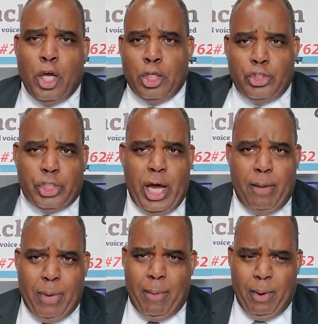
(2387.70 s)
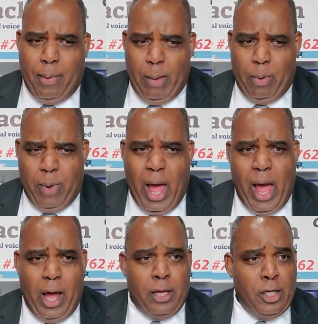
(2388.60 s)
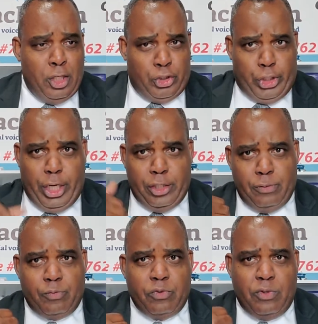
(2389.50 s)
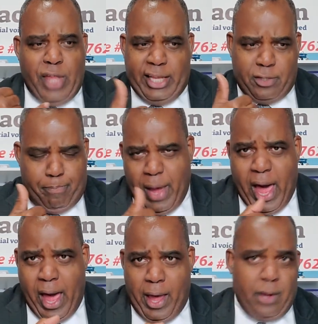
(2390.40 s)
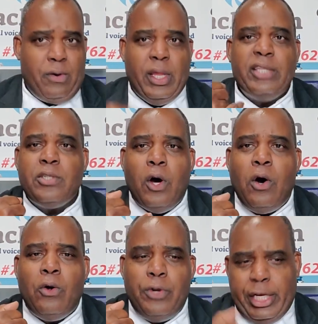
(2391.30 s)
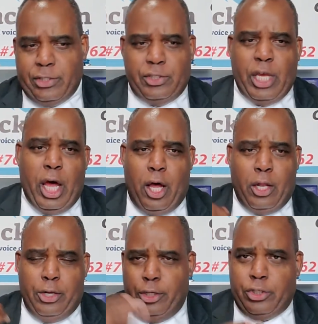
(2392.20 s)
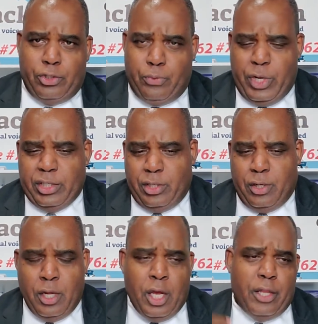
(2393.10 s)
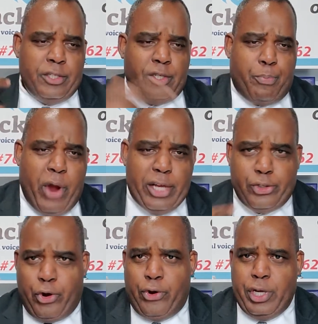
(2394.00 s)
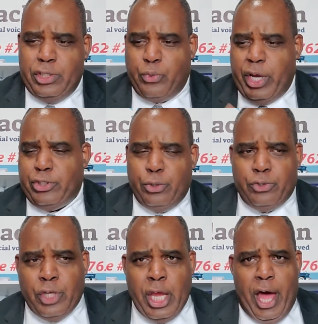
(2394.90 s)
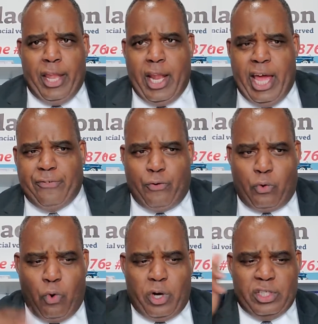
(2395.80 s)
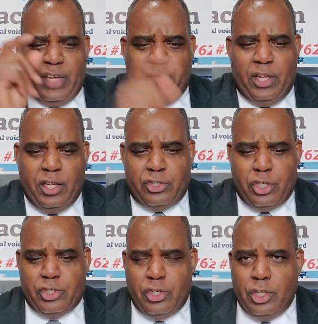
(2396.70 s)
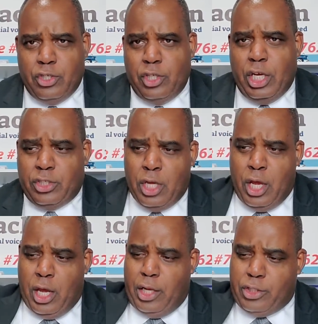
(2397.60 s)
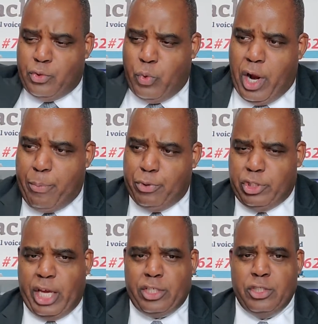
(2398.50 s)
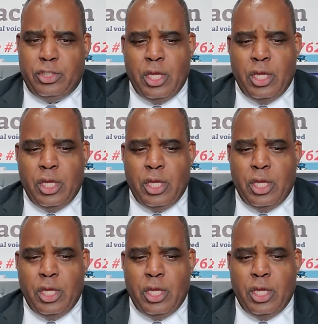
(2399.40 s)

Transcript: John blah, blah, blah, blah, blah says that's a buy or that's a hold and that's a sell. And this is the reason. This is the price earnings ratios of the last 4 quarters. They've done this, this, and this, and this. And this is what our projections.